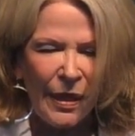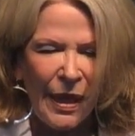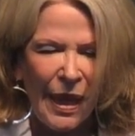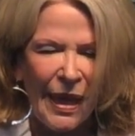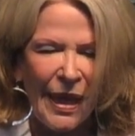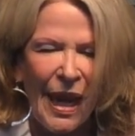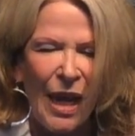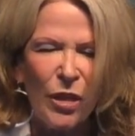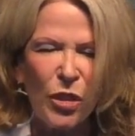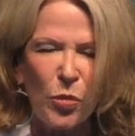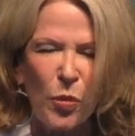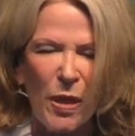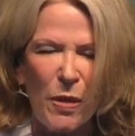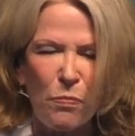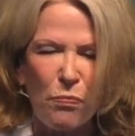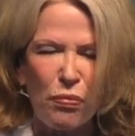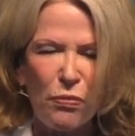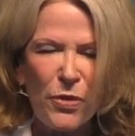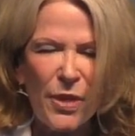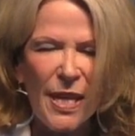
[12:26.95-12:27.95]
And as we
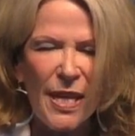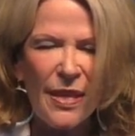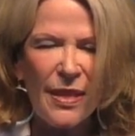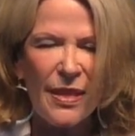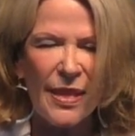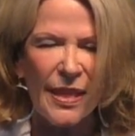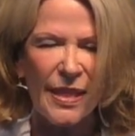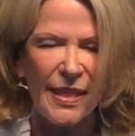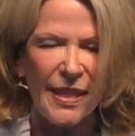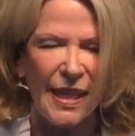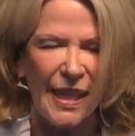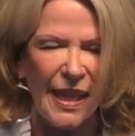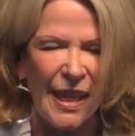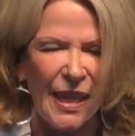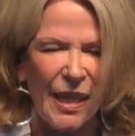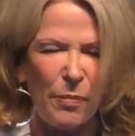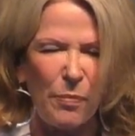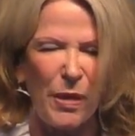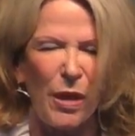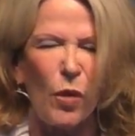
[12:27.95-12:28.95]
breathe this
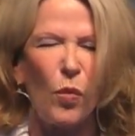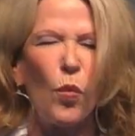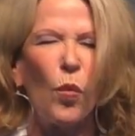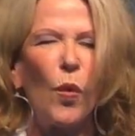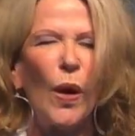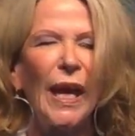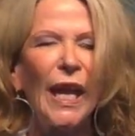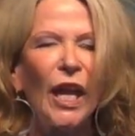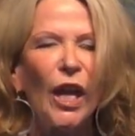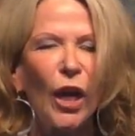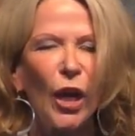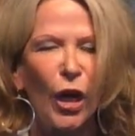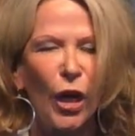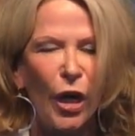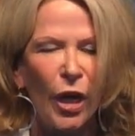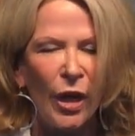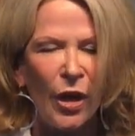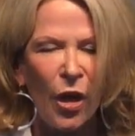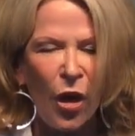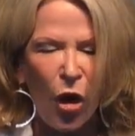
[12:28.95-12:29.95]
in and be
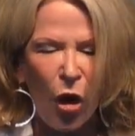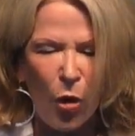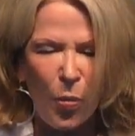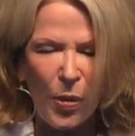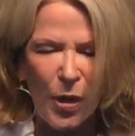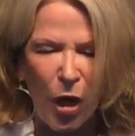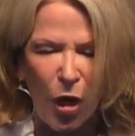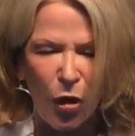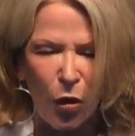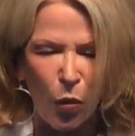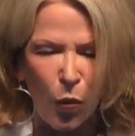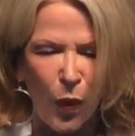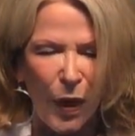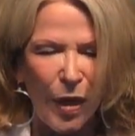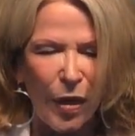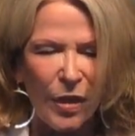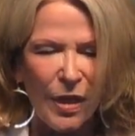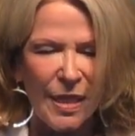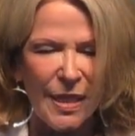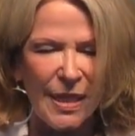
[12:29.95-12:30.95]
aware open our
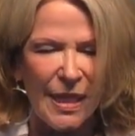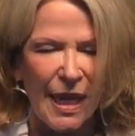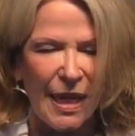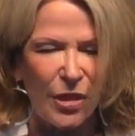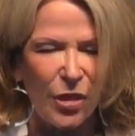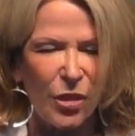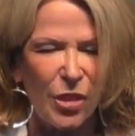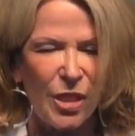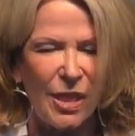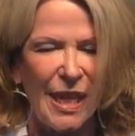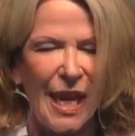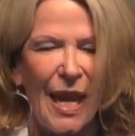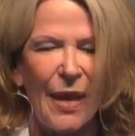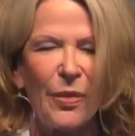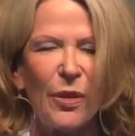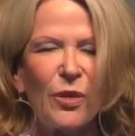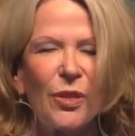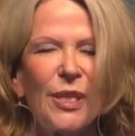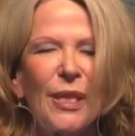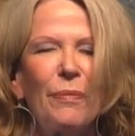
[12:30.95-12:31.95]
awareness to understand
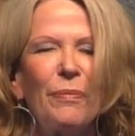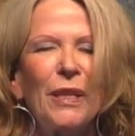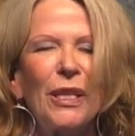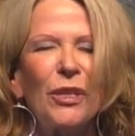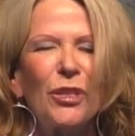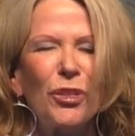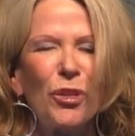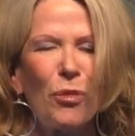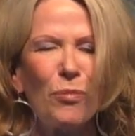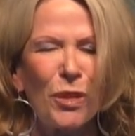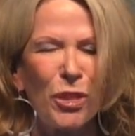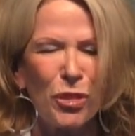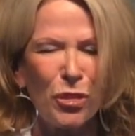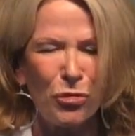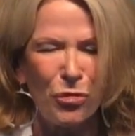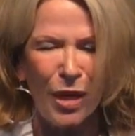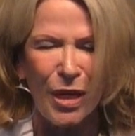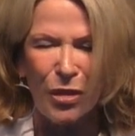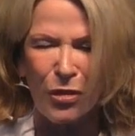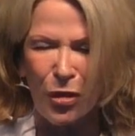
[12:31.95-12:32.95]
there's something so much
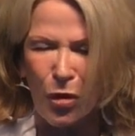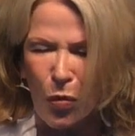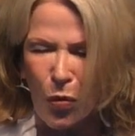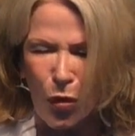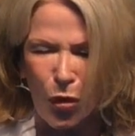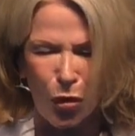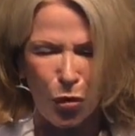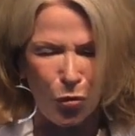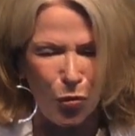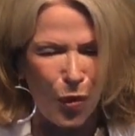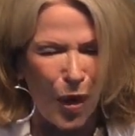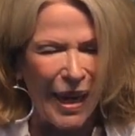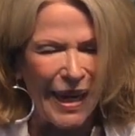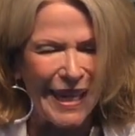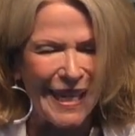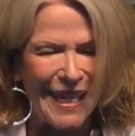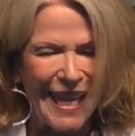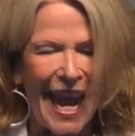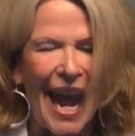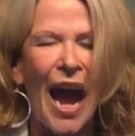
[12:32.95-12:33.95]
greater at work
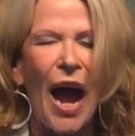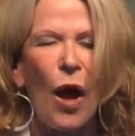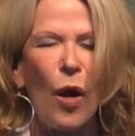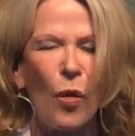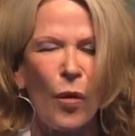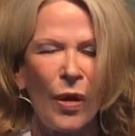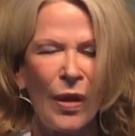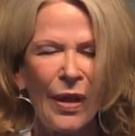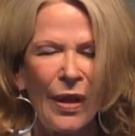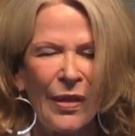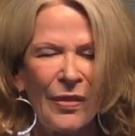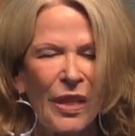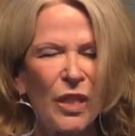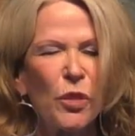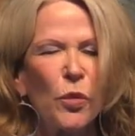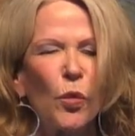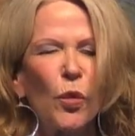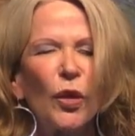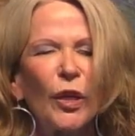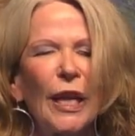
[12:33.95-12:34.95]
right now that's
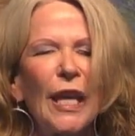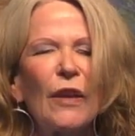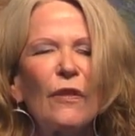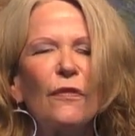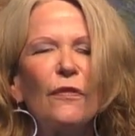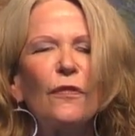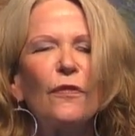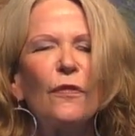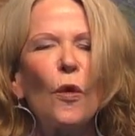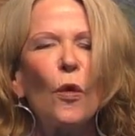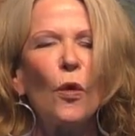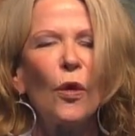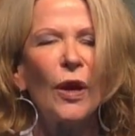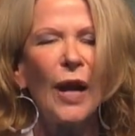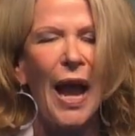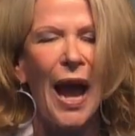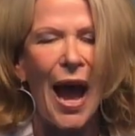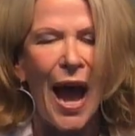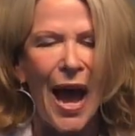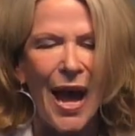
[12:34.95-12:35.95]
working for
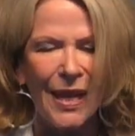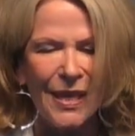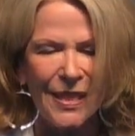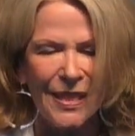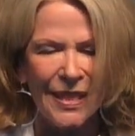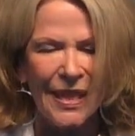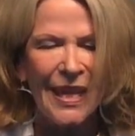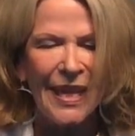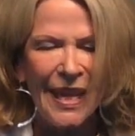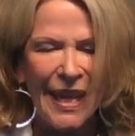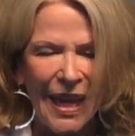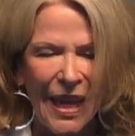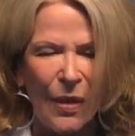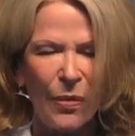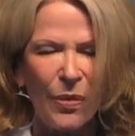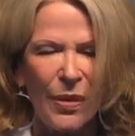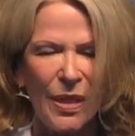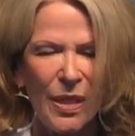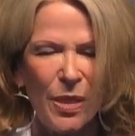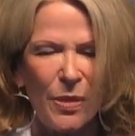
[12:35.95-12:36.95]
us
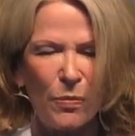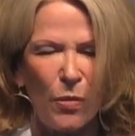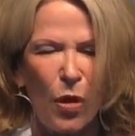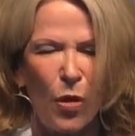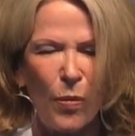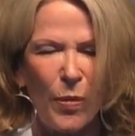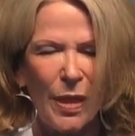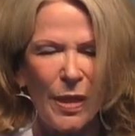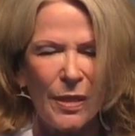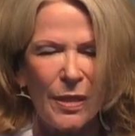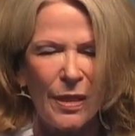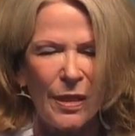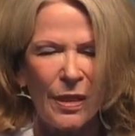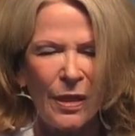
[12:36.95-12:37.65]
in this moment.